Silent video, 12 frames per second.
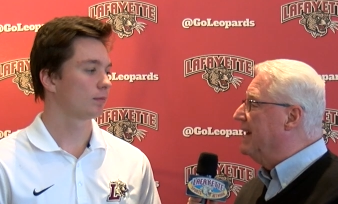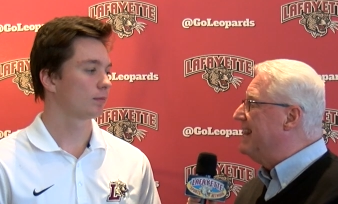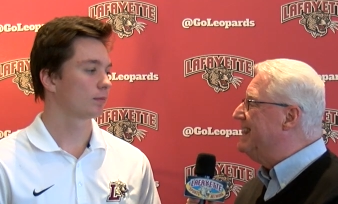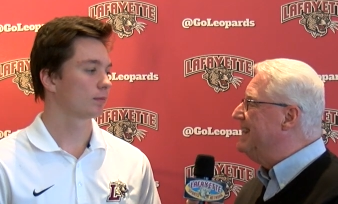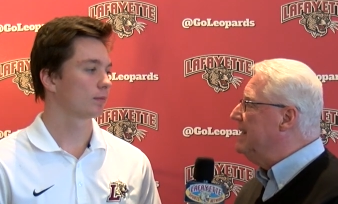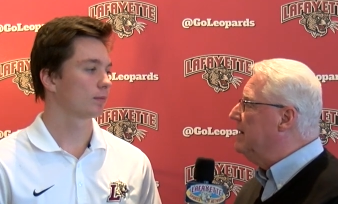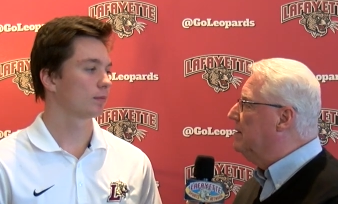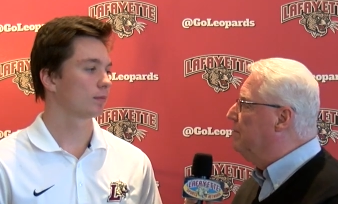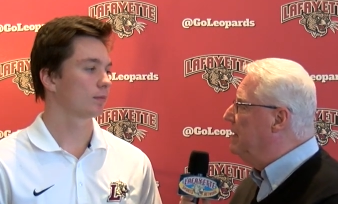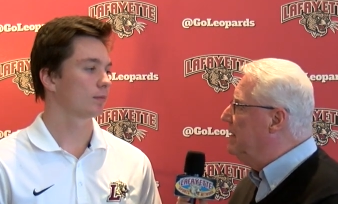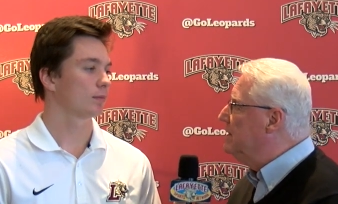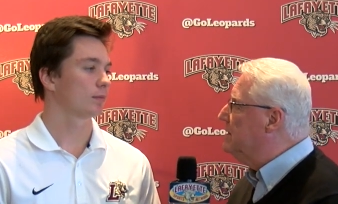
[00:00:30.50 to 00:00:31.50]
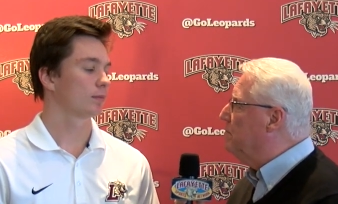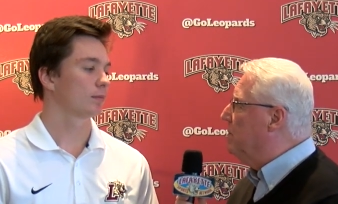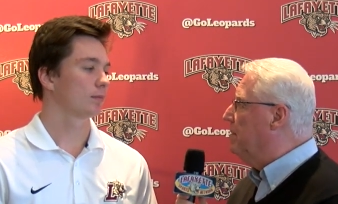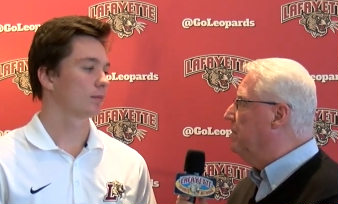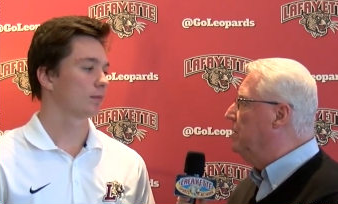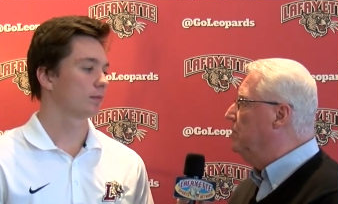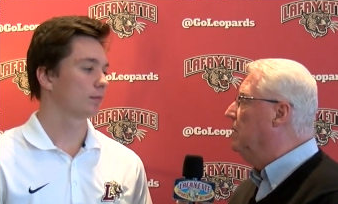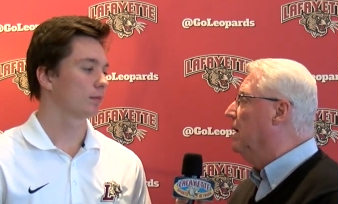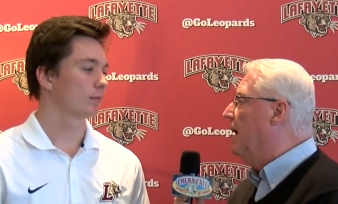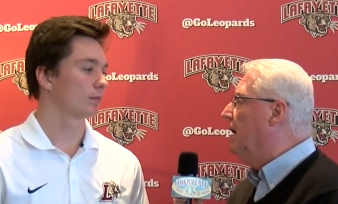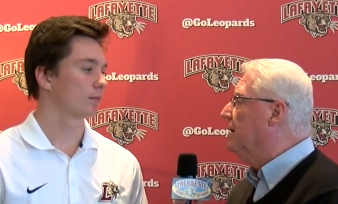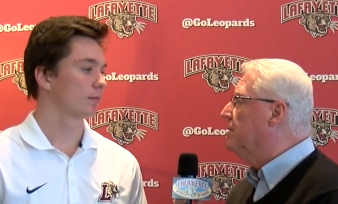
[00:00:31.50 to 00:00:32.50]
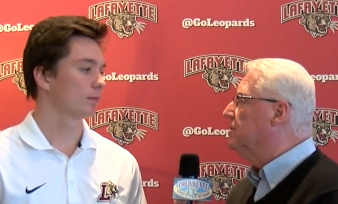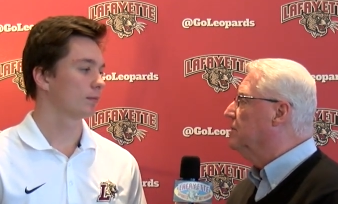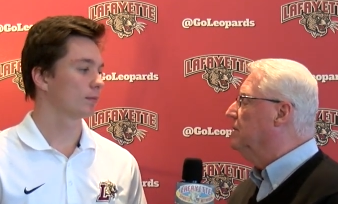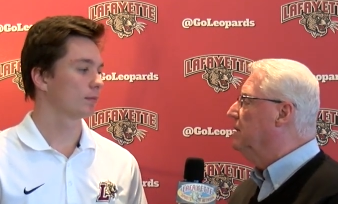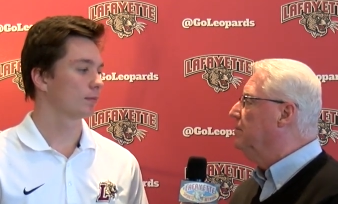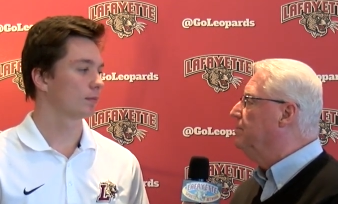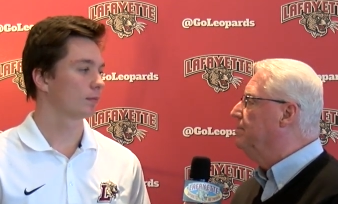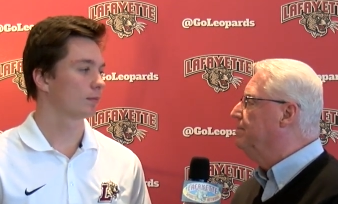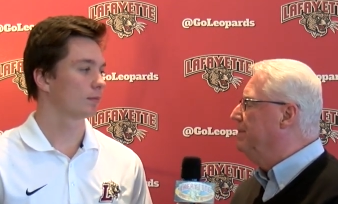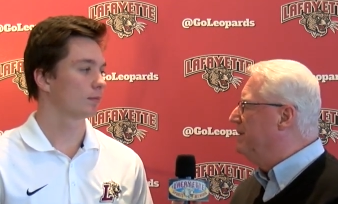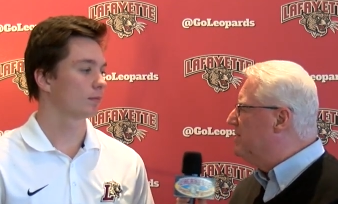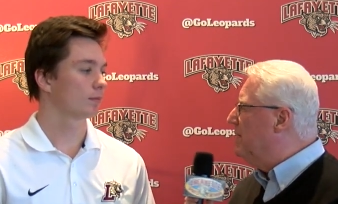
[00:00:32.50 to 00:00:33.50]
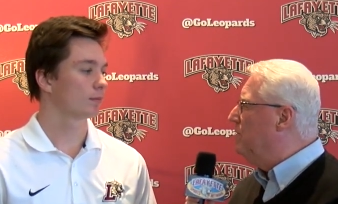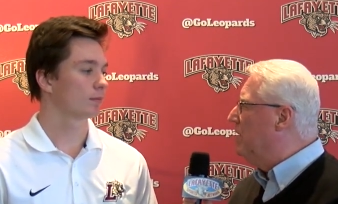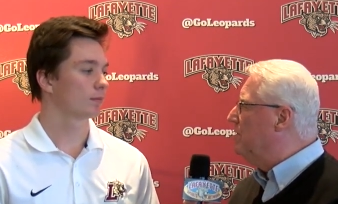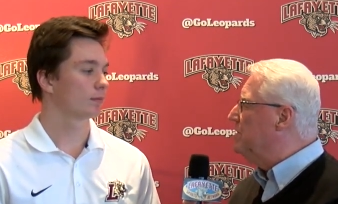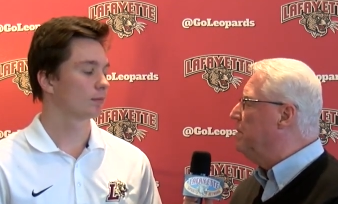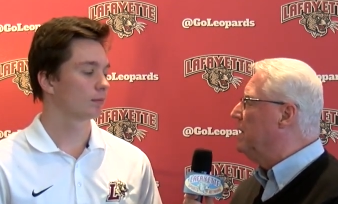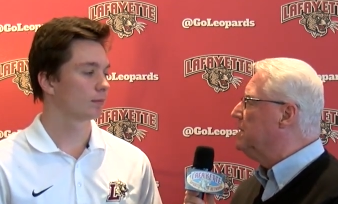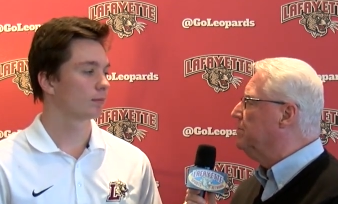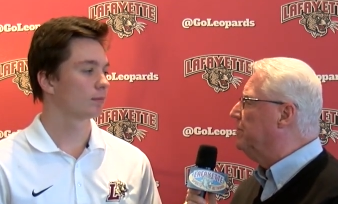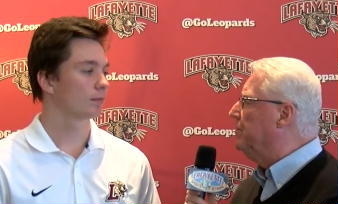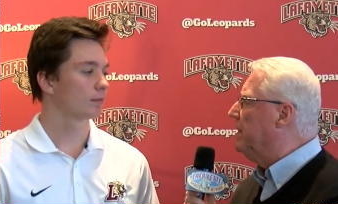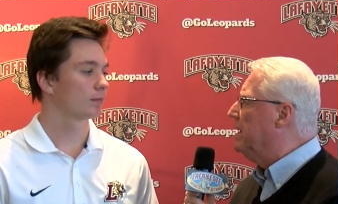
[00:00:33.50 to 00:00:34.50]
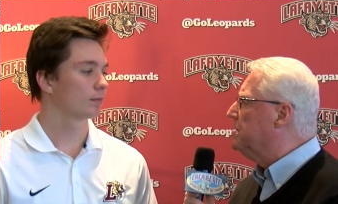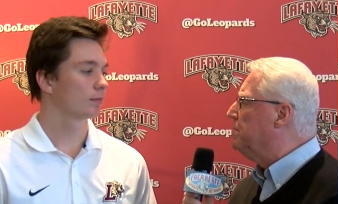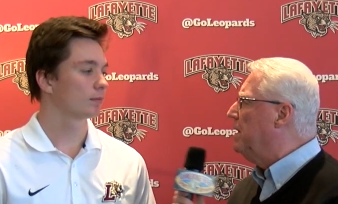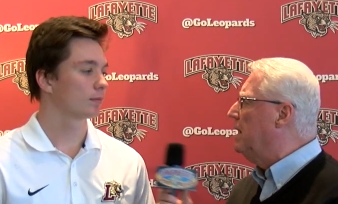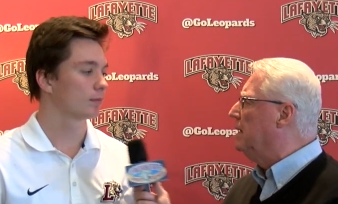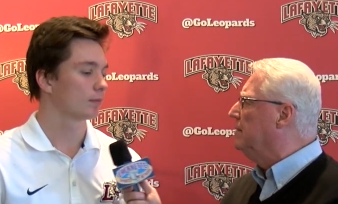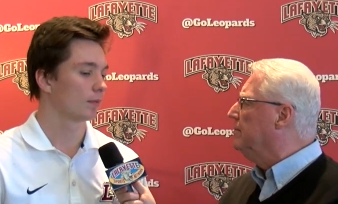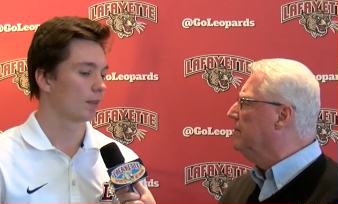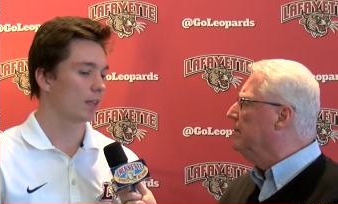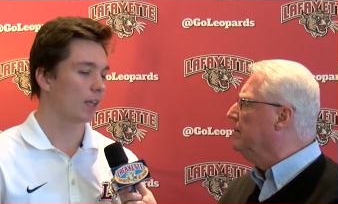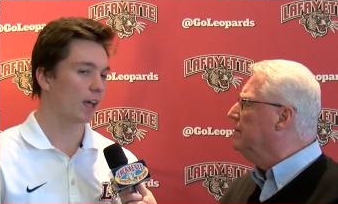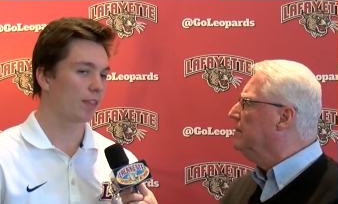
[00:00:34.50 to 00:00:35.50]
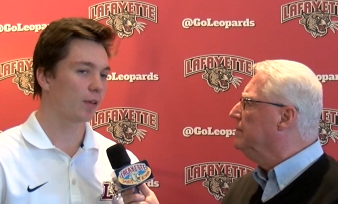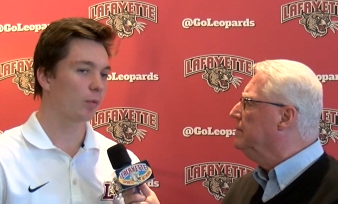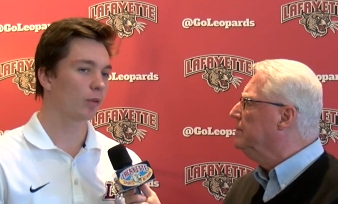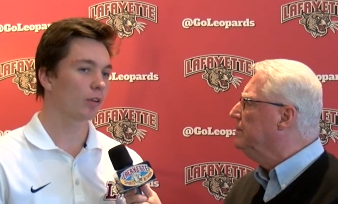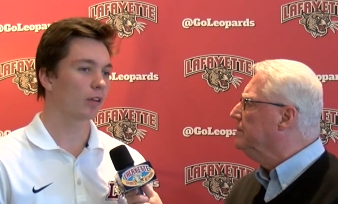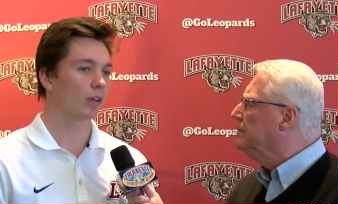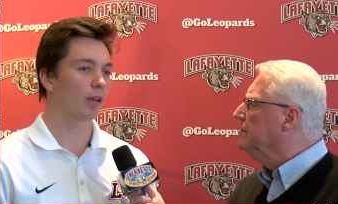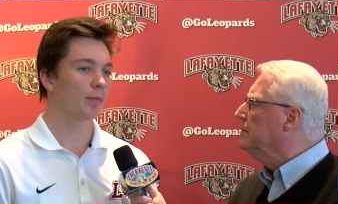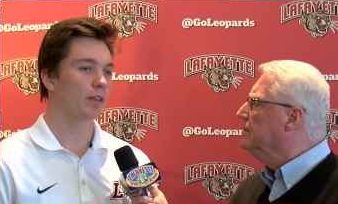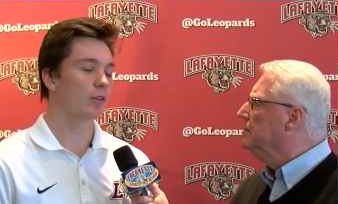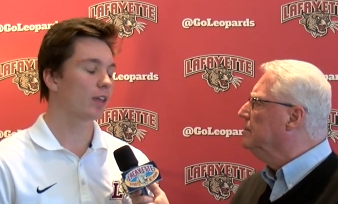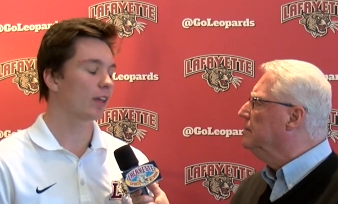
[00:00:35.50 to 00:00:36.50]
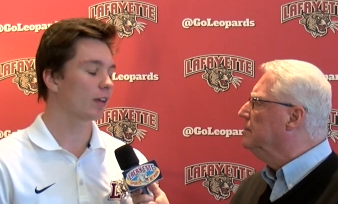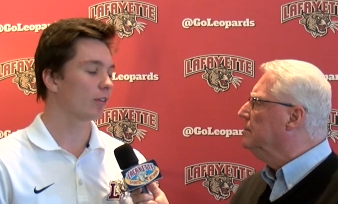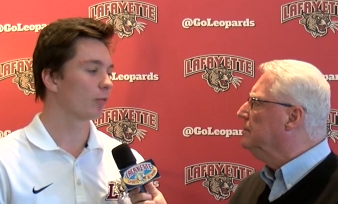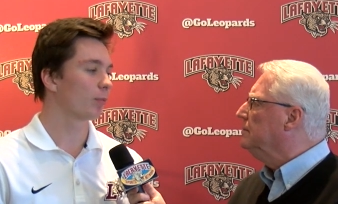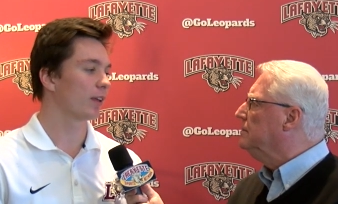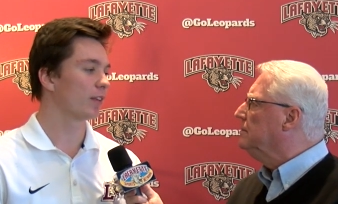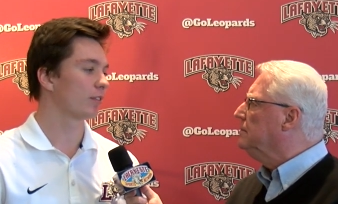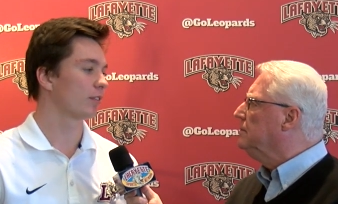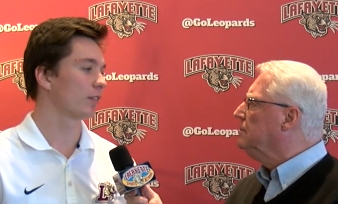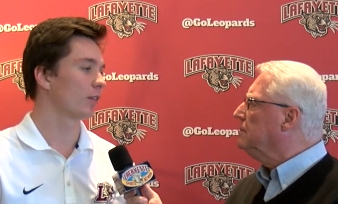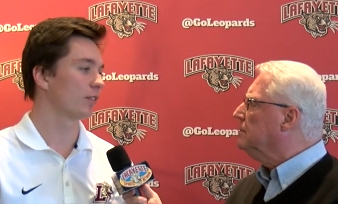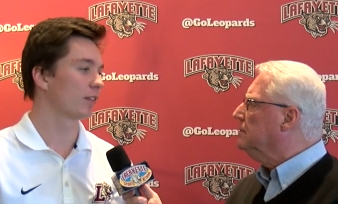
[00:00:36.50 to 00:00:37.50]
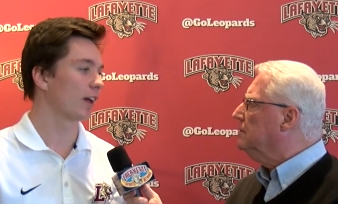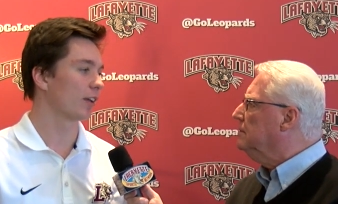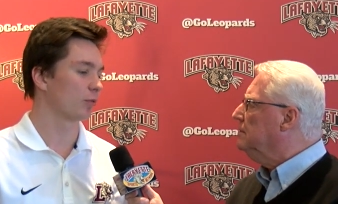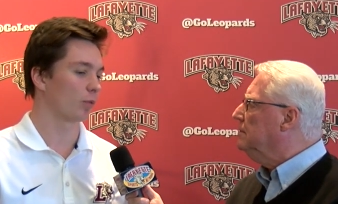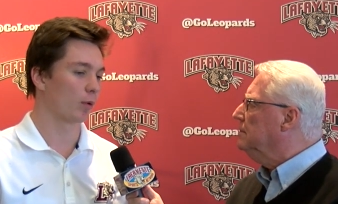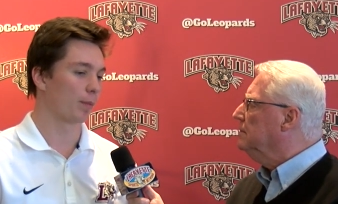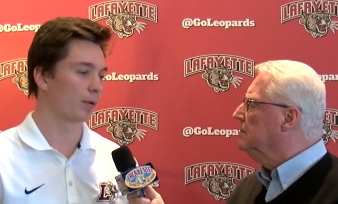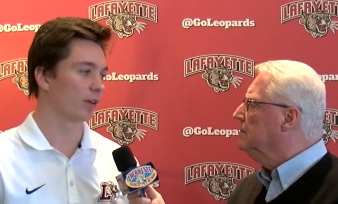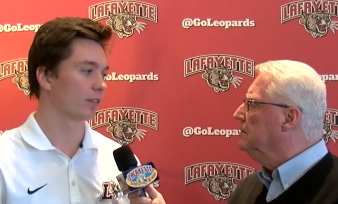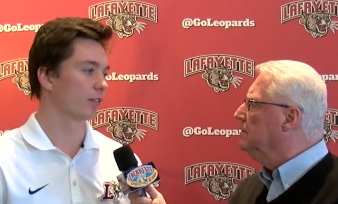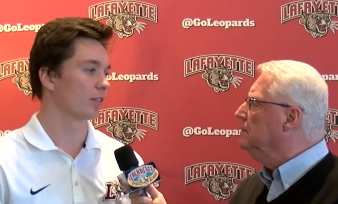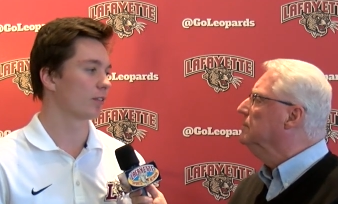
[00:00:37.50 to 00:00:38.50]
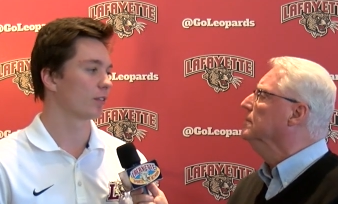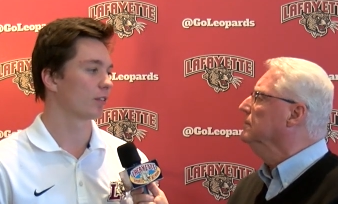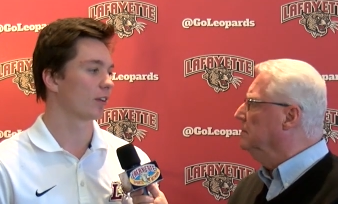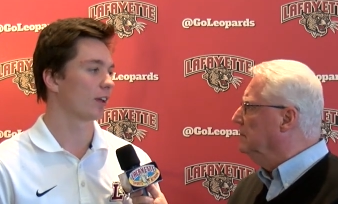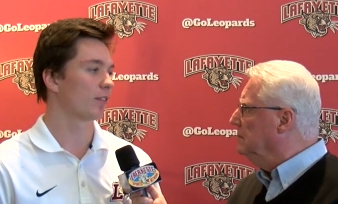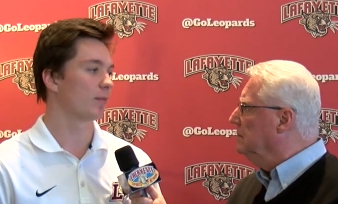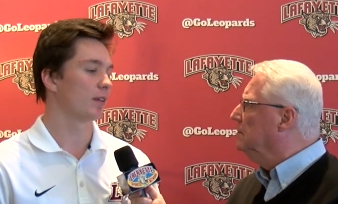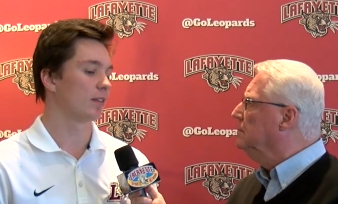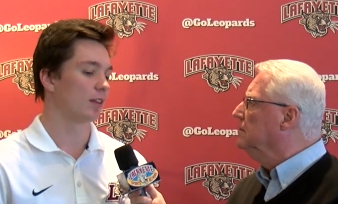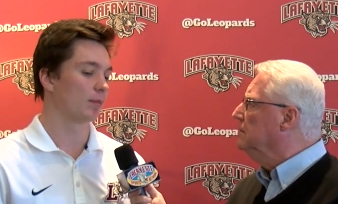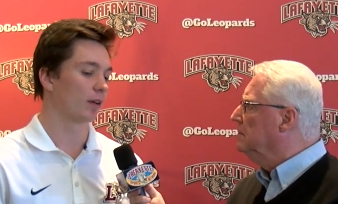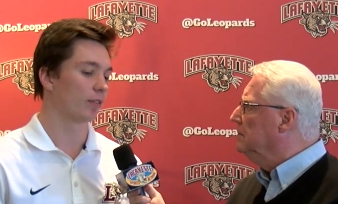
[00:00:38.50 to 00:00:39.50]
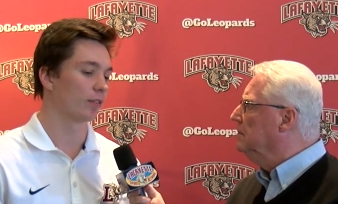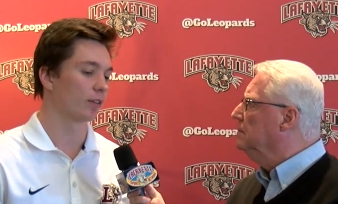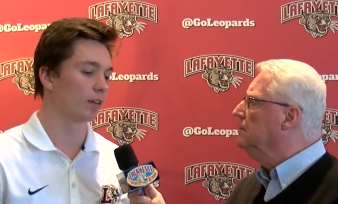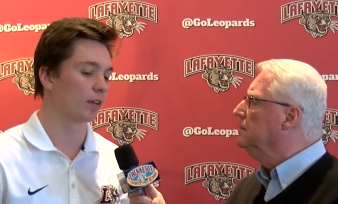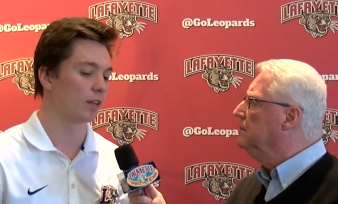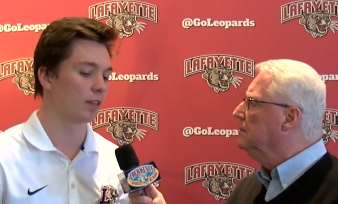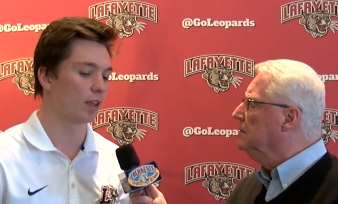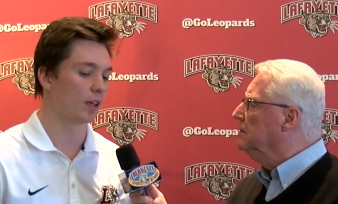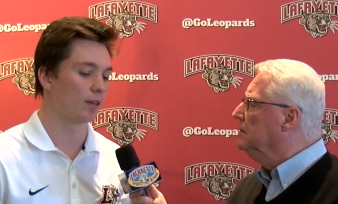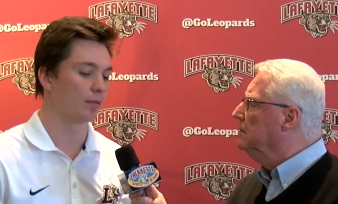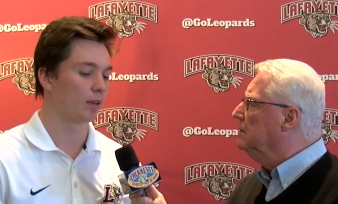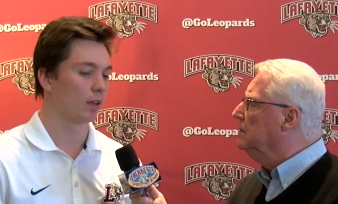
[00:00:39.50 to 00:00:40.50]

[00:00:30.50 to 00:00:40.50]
Speaker 1: I think means that probably you and Alex are going to be somewhat responsible for that spot.
Speaker 2: Yeah, I think we're. I mean, you can't replace those guys with one person, so it's going to have to be a team effort. And then,